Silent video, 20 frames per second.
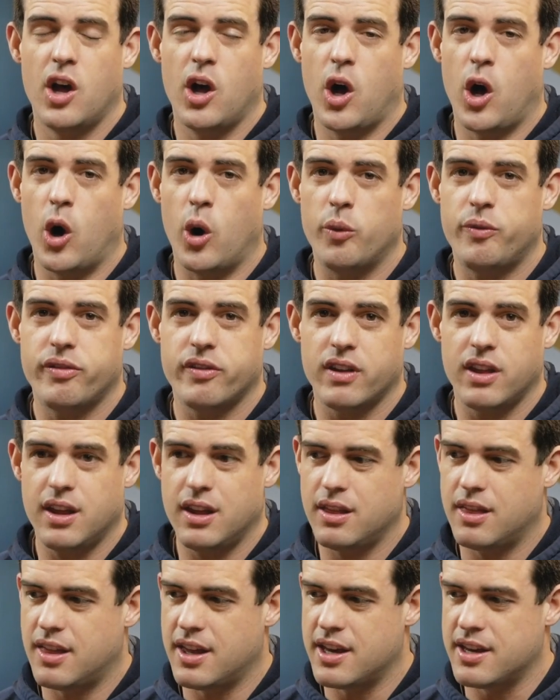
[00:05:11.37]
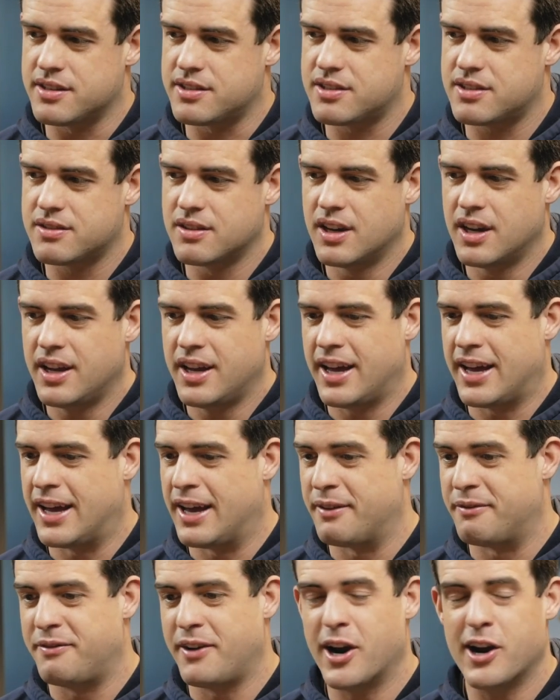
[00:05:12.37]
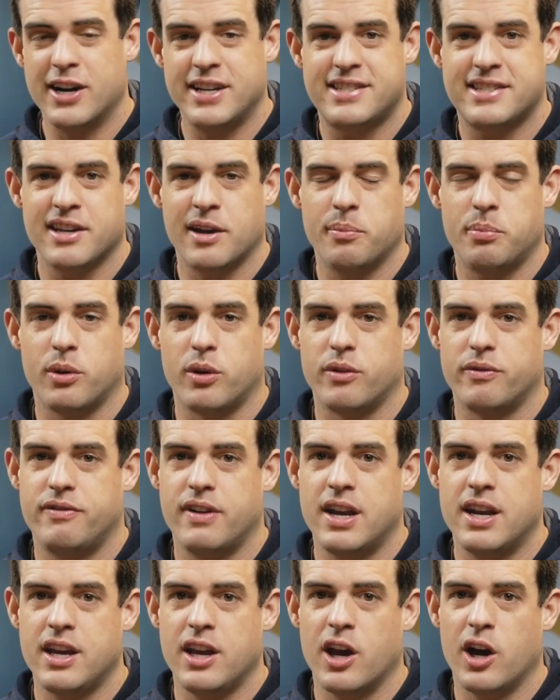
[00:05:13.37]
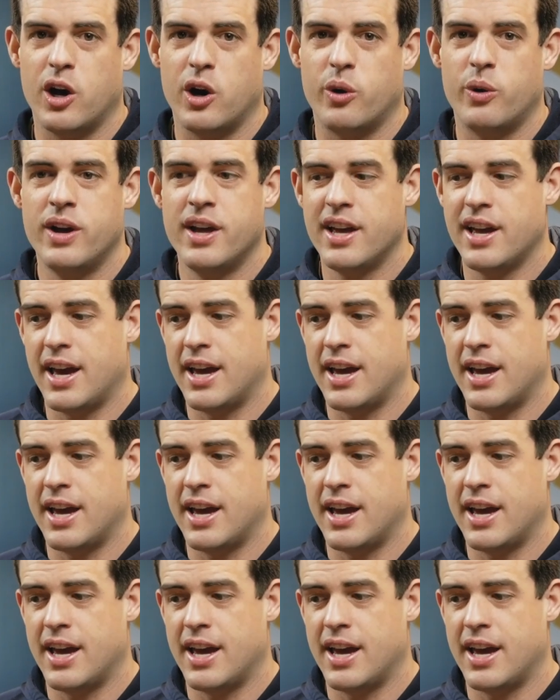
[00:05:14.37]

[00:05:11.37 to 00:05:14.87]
Hopefully this very simple video